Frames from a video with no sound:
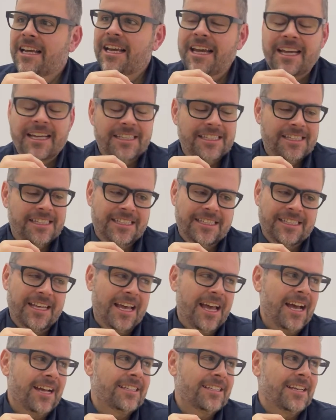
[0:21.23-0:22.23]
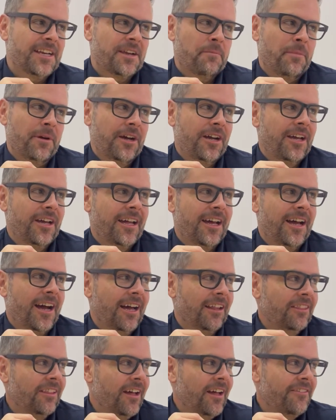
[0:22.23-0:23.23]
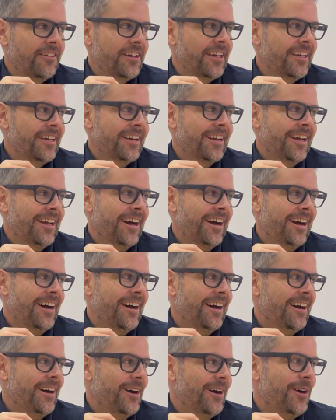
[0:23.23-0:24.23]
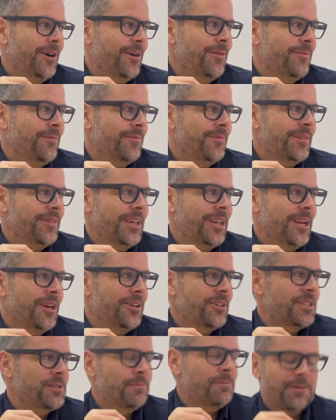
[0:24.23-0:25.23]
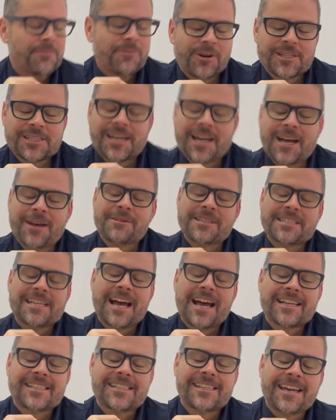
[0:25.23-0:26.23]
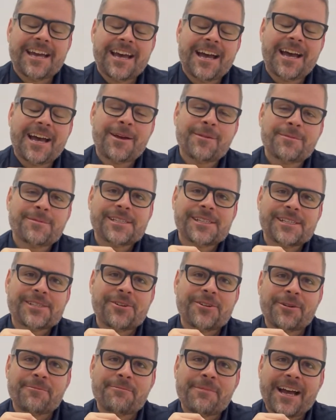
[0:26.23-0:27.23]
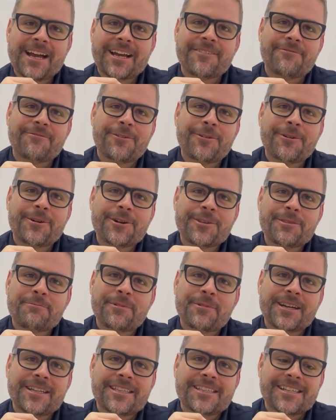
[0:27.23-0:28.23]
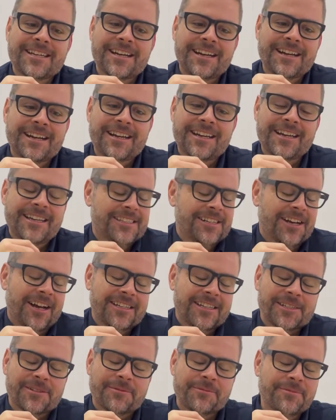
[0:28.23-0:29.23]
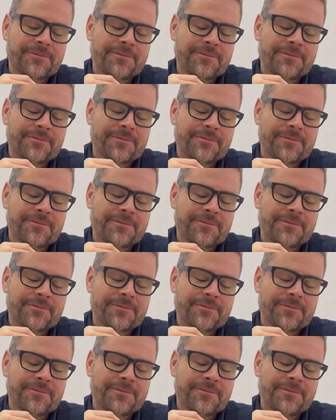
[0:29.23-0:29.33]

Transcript: It's hectic, but I love it. You spend more time in taxi cabs just going back and forth, but it's awesome.